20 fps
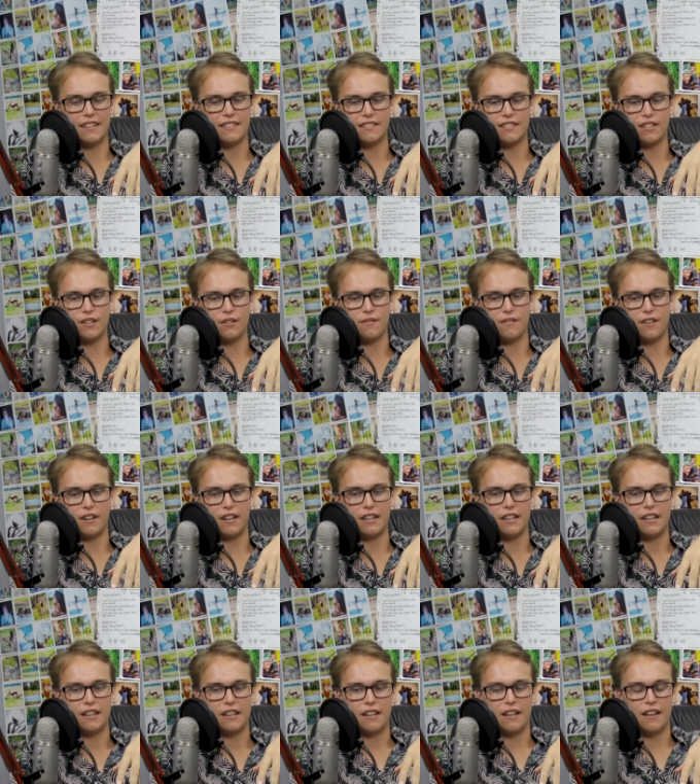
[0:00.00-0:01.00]
is so funny.
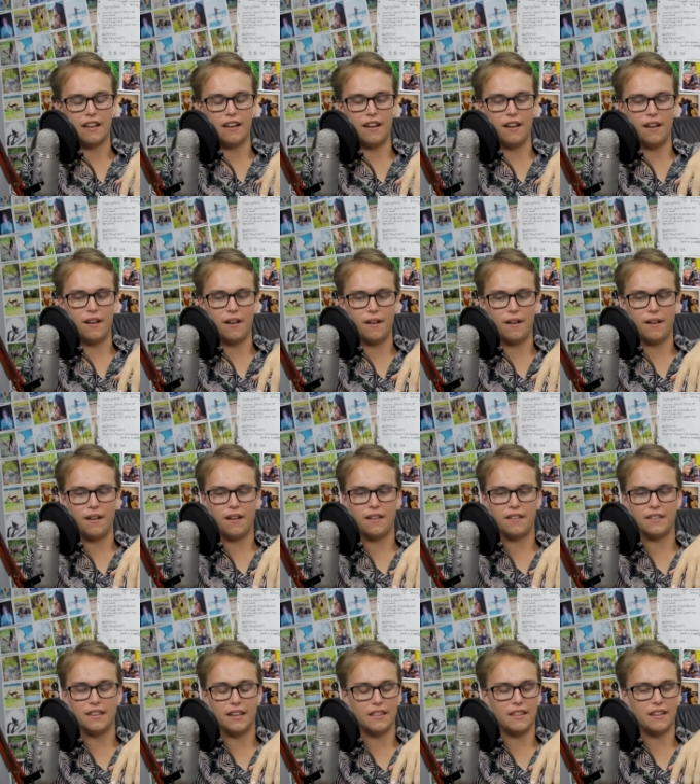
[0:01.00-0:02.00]
Yeah,
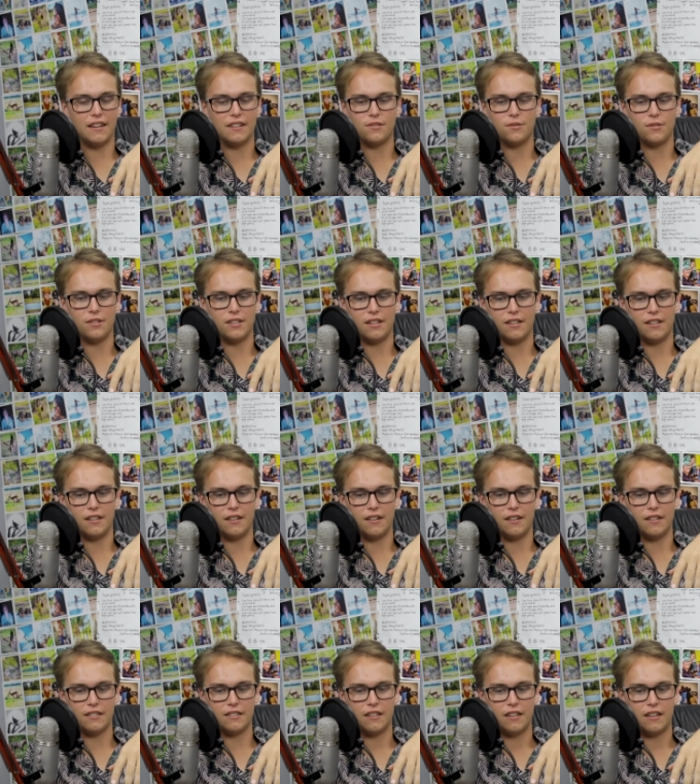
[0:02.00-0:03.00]
that is really
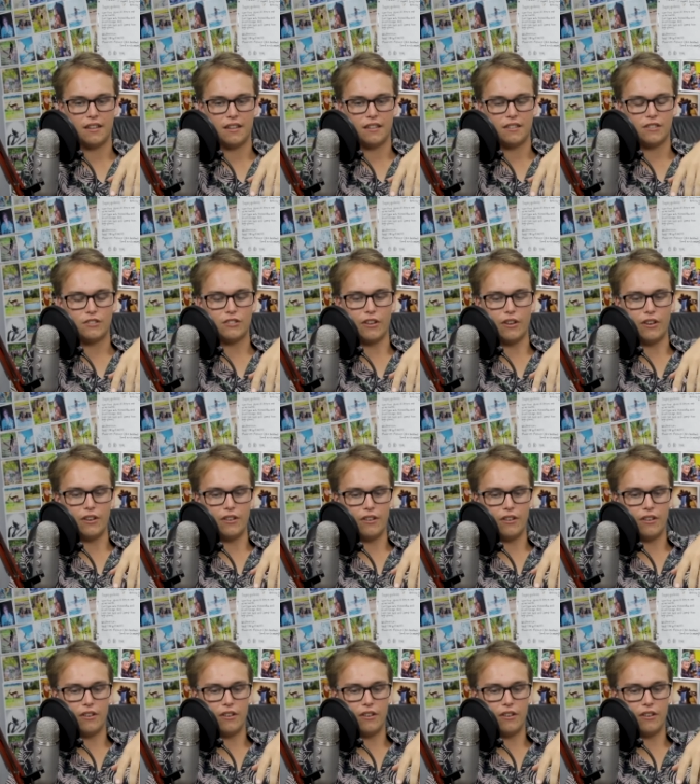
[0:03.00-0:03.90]
hilarious. So,